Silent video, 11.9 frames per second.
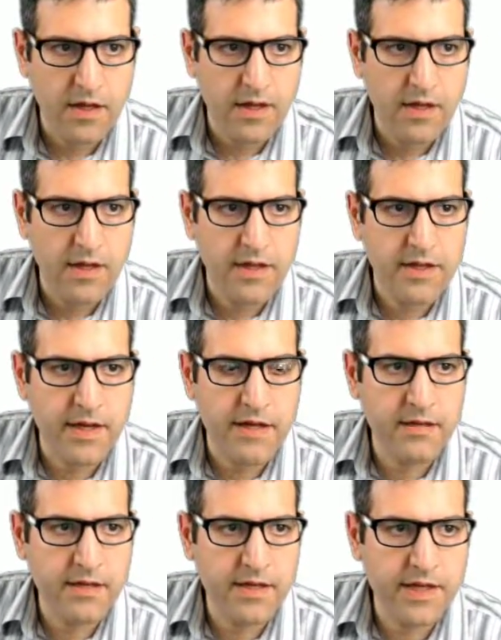And
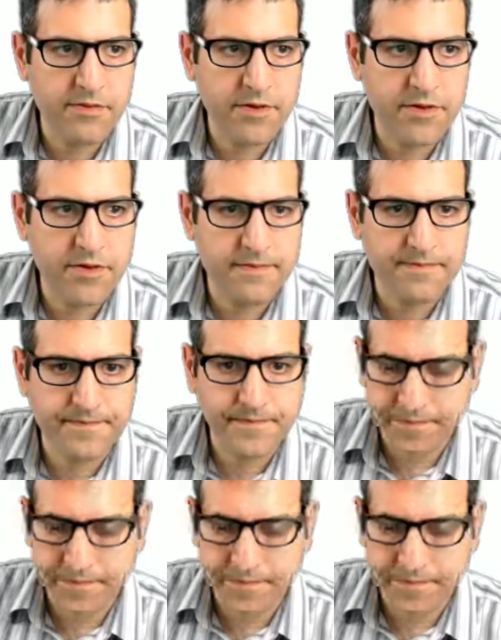then the networks